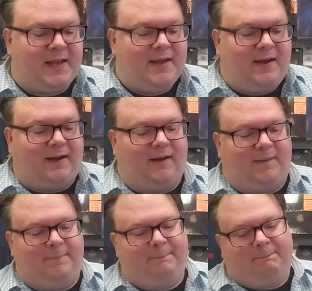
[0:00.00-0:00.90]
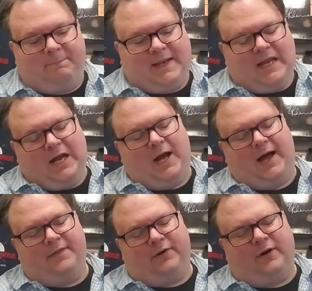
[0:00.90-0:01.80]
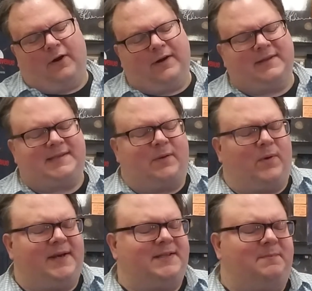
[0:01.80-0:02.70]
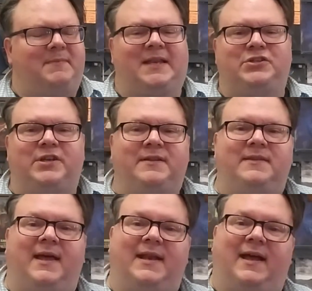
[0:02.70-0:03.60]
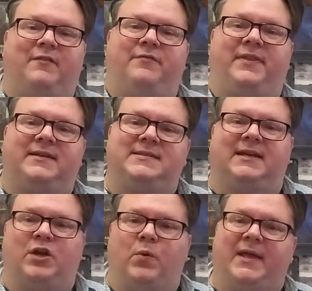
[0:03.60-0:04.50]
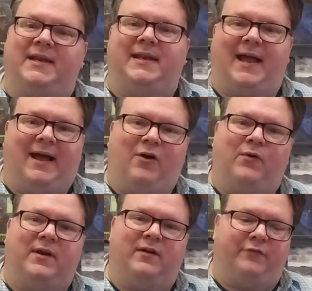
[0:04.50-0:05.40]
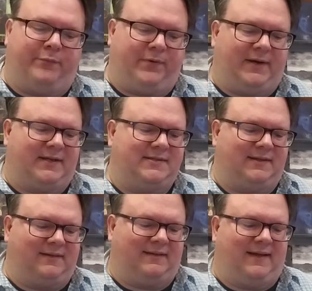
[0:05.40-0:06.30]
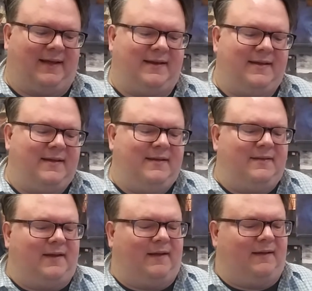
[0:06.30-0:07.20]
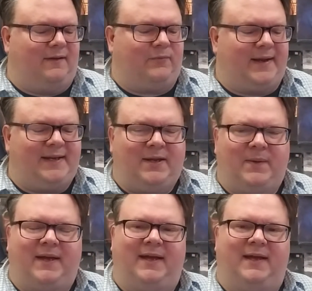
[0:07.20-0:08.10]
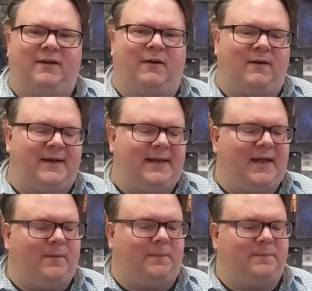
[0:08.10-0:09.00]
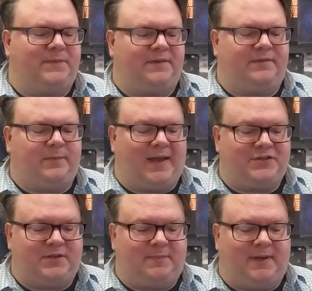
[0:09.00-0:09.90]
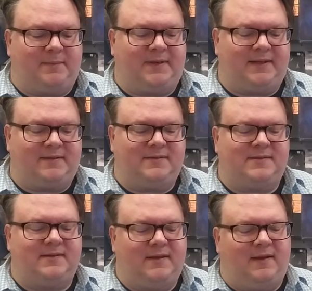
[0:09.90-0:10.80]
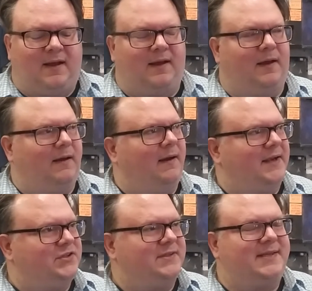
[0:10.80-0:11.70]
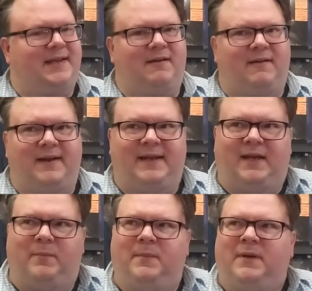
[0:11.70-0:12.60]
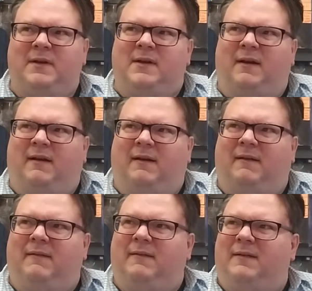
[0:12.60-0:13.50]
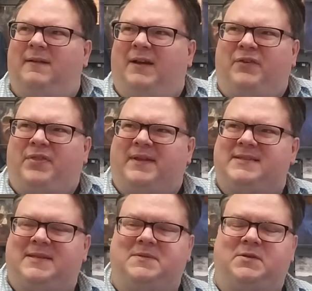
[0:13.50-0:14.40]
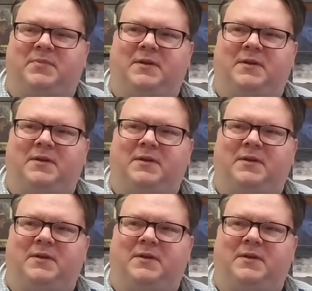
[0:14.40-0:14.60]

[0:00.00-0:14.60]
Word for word: Um, other artists I wanted to mention that have things that go in and out of print a lot. Uh, Radiohead, REM, The Smashing Pumpkins. Uh, I should say REM. Uh, everything seems to be